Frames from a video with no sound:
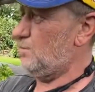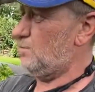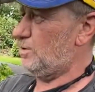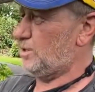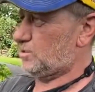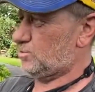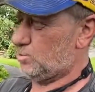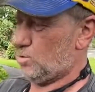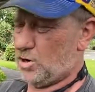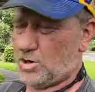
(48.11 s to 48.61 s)

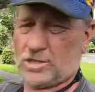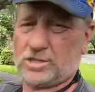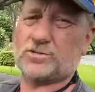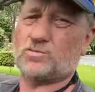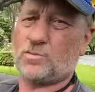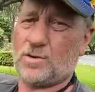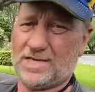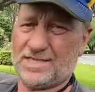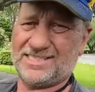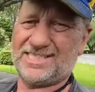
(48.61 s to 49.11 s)
which works,
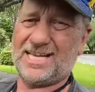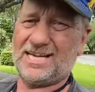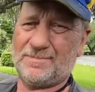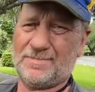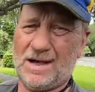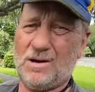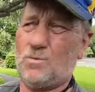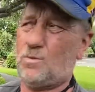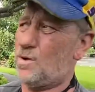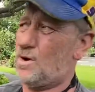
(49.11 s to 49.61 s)
runs at
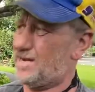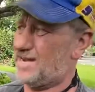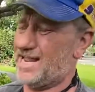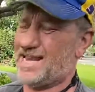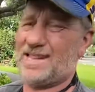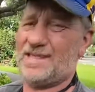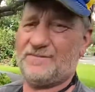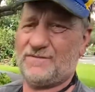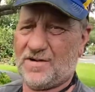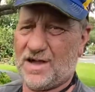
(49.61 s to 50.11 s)
about
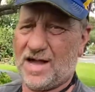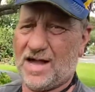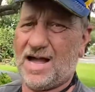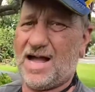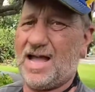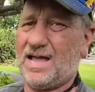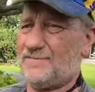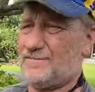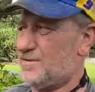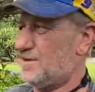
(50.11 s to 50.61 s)

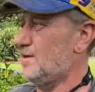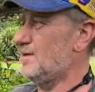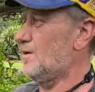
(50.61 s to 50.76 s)
185,